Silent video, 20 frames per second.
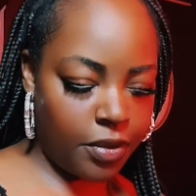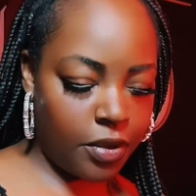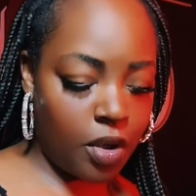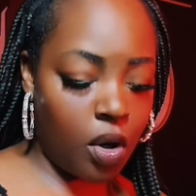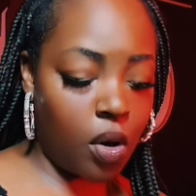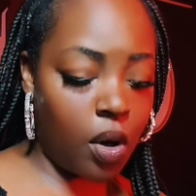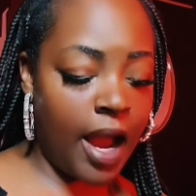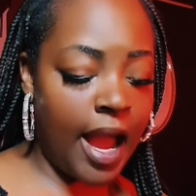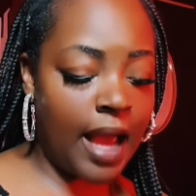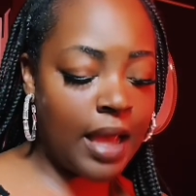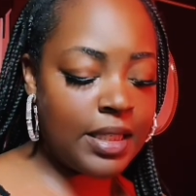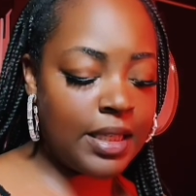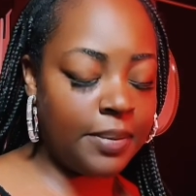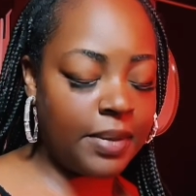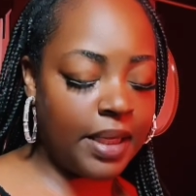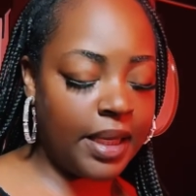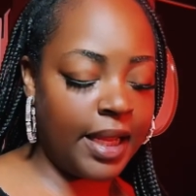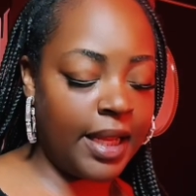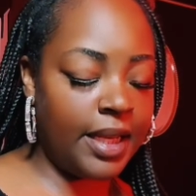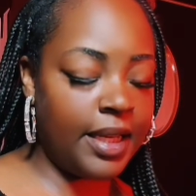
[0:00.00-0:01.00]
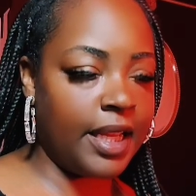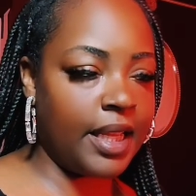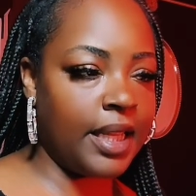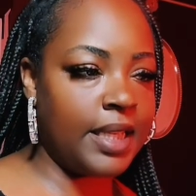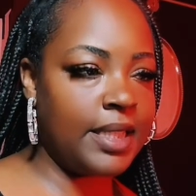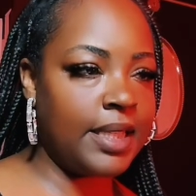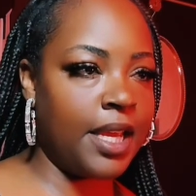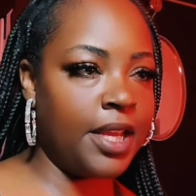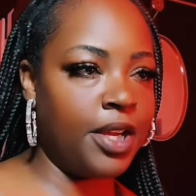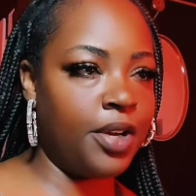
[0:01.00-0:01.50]
Or how something ended.
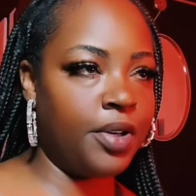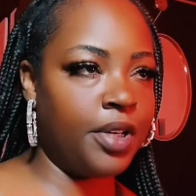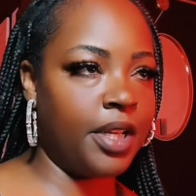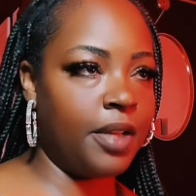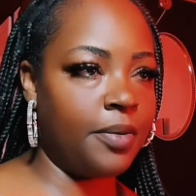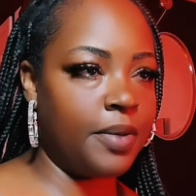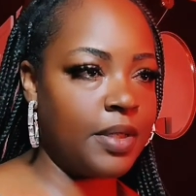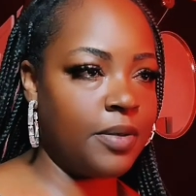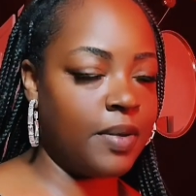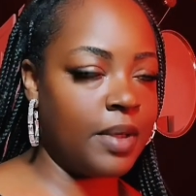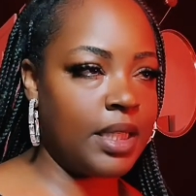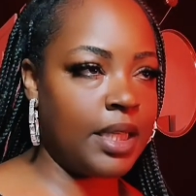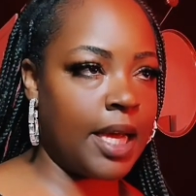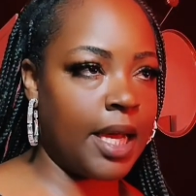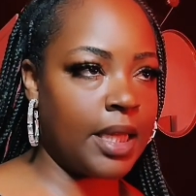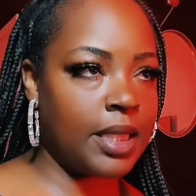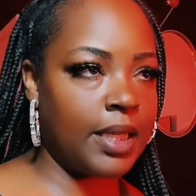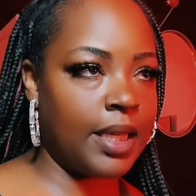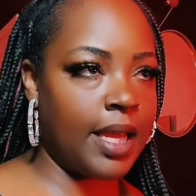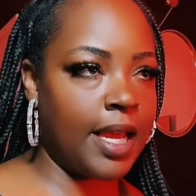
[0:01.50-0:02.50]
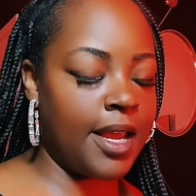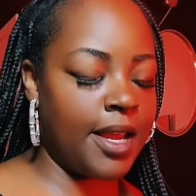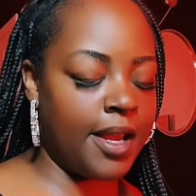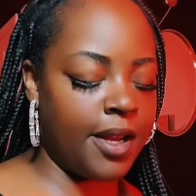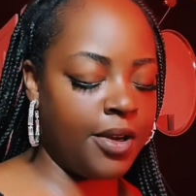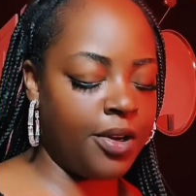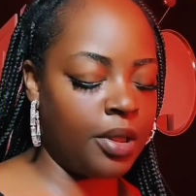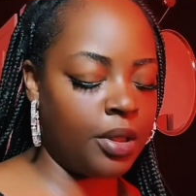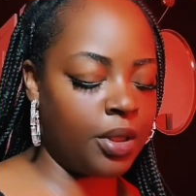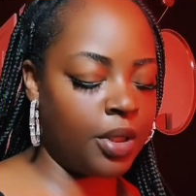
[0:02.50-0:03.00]
Let's say you were dealing with someone toxic
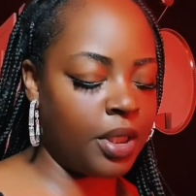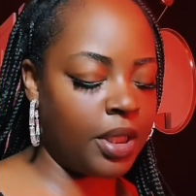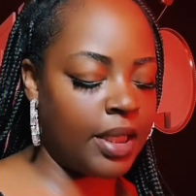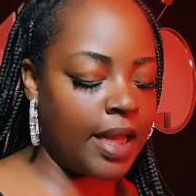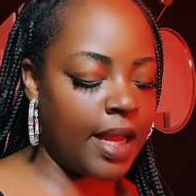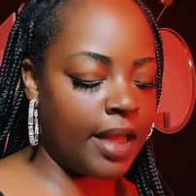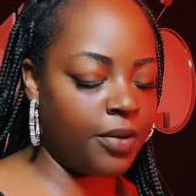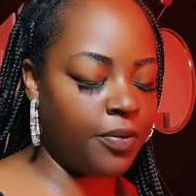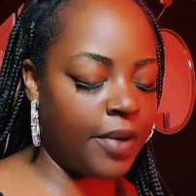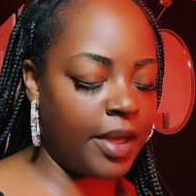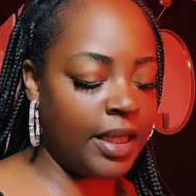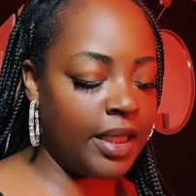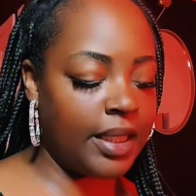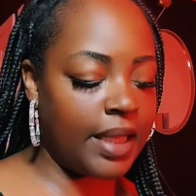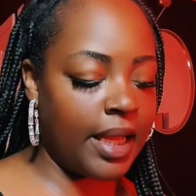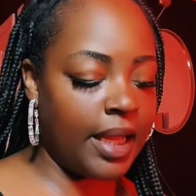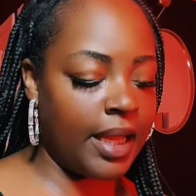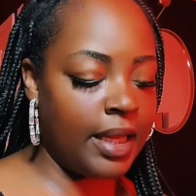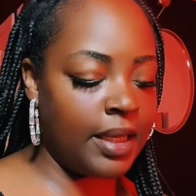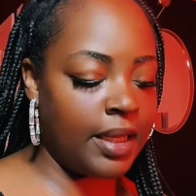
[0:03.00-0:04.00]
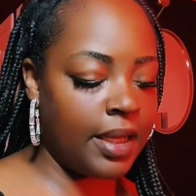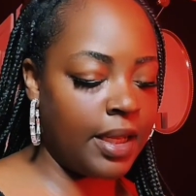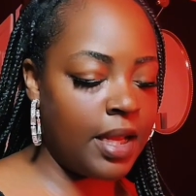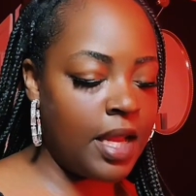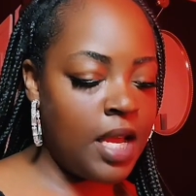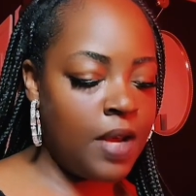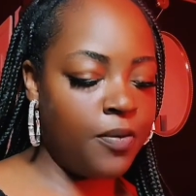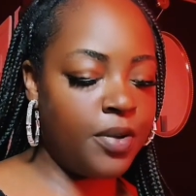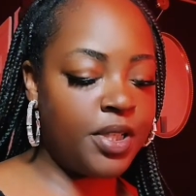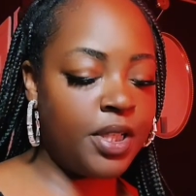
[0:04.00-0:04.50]
and you're learning that the way that they ended
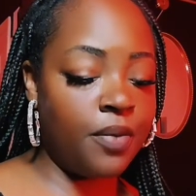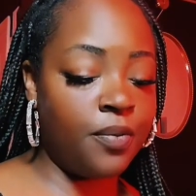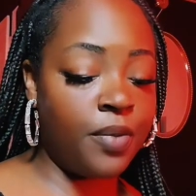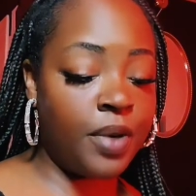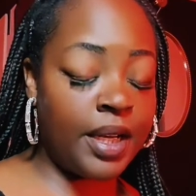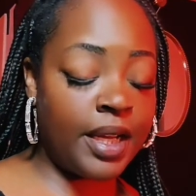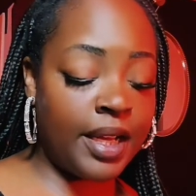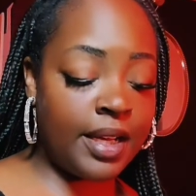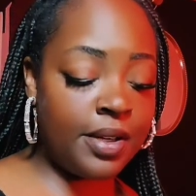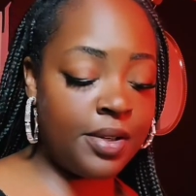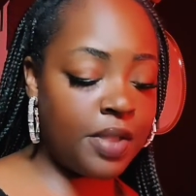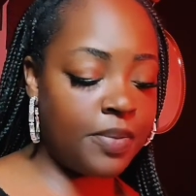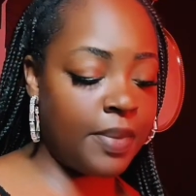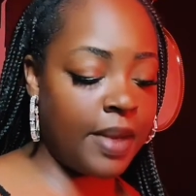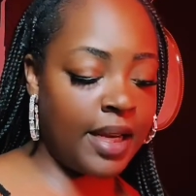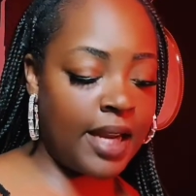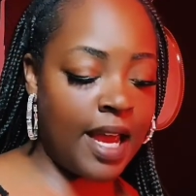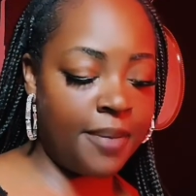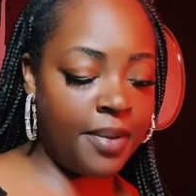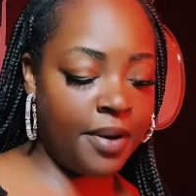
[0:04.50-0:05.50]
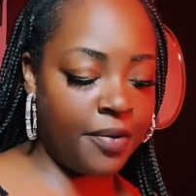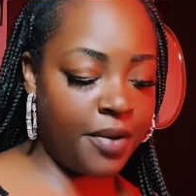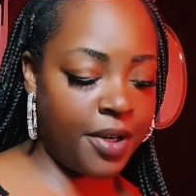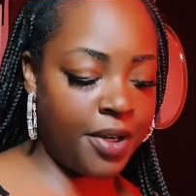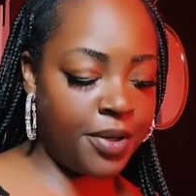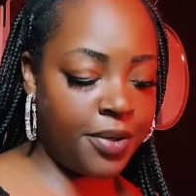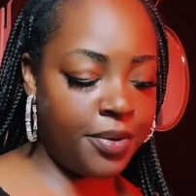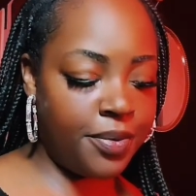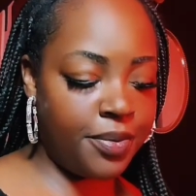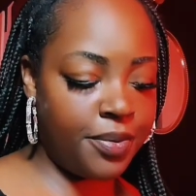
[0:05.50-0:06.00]
with someone else may not be
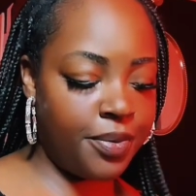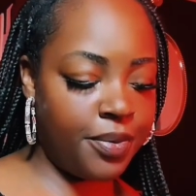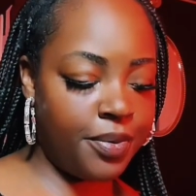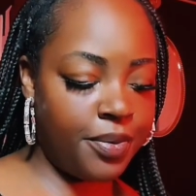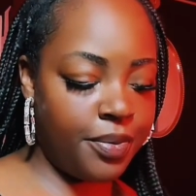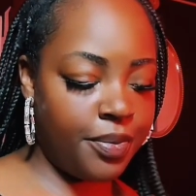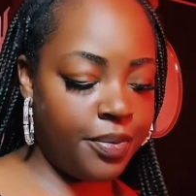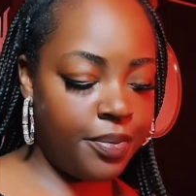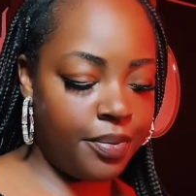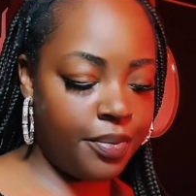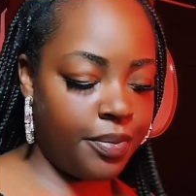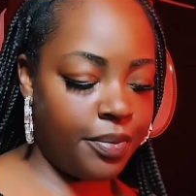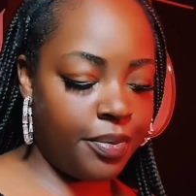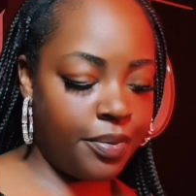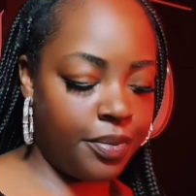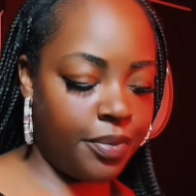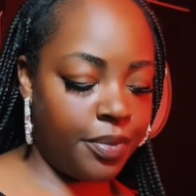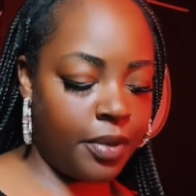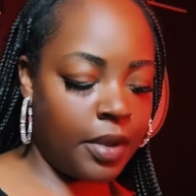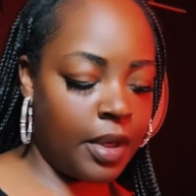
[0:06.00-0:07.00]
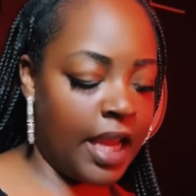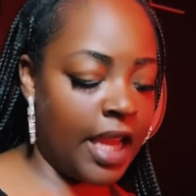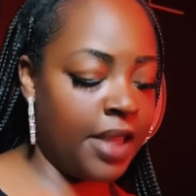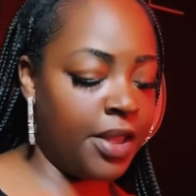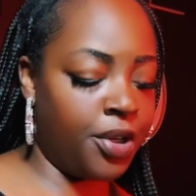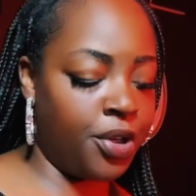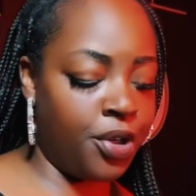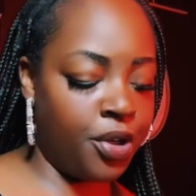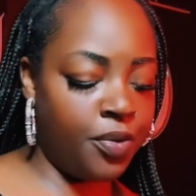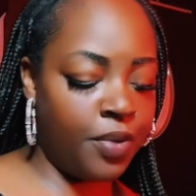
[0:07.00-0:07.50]
real. Either
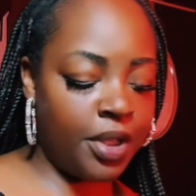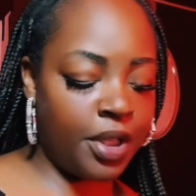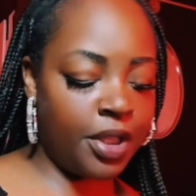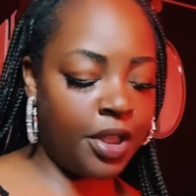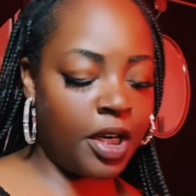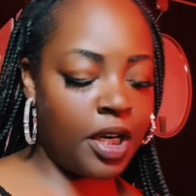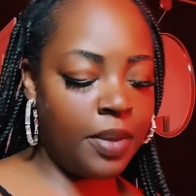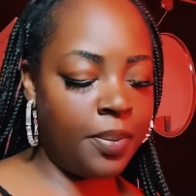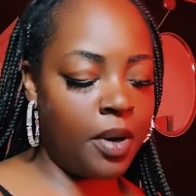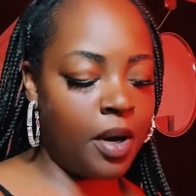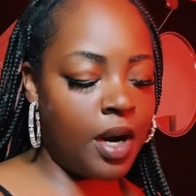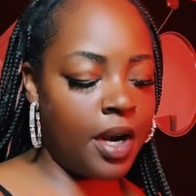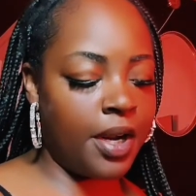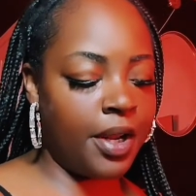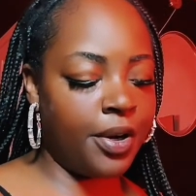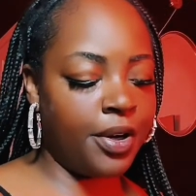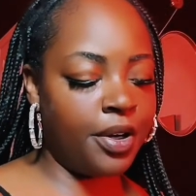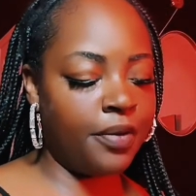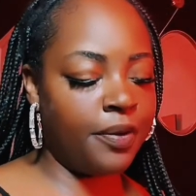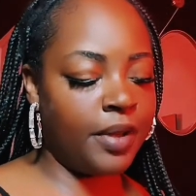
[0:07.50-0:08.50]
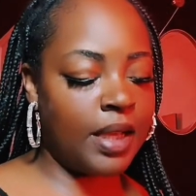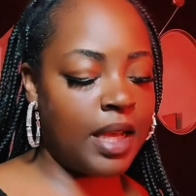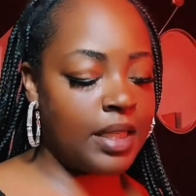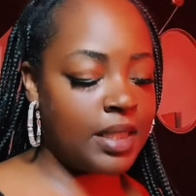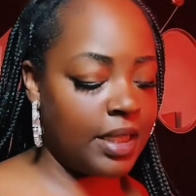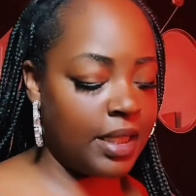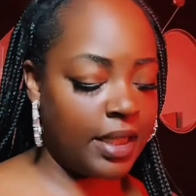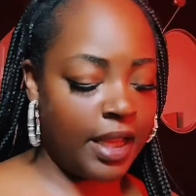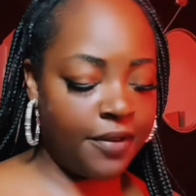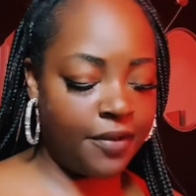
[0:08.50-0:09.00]
you are the third party, or you're
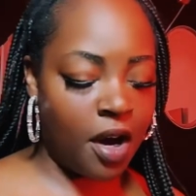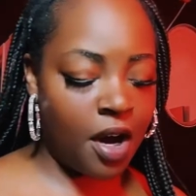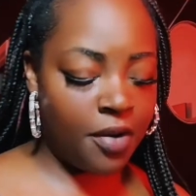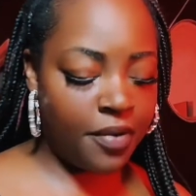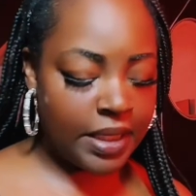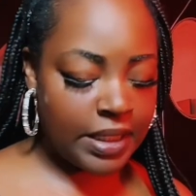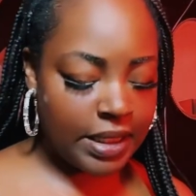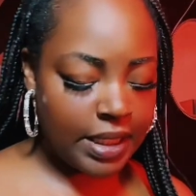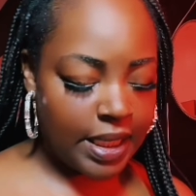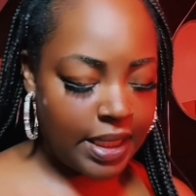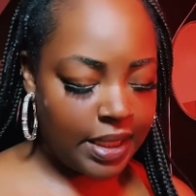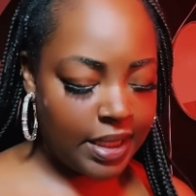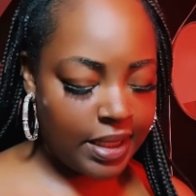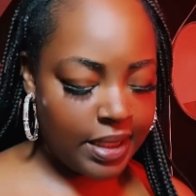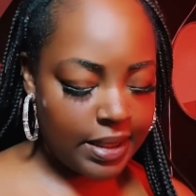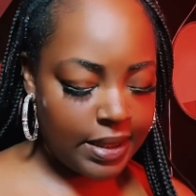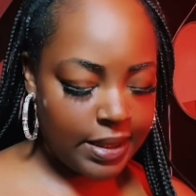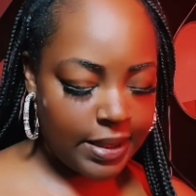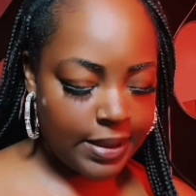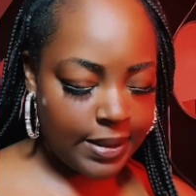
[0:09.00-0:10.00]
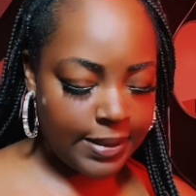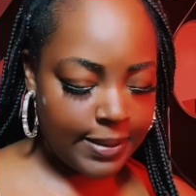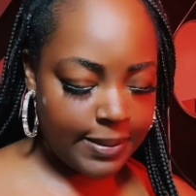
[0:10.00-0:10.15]
realizing that they've always done this.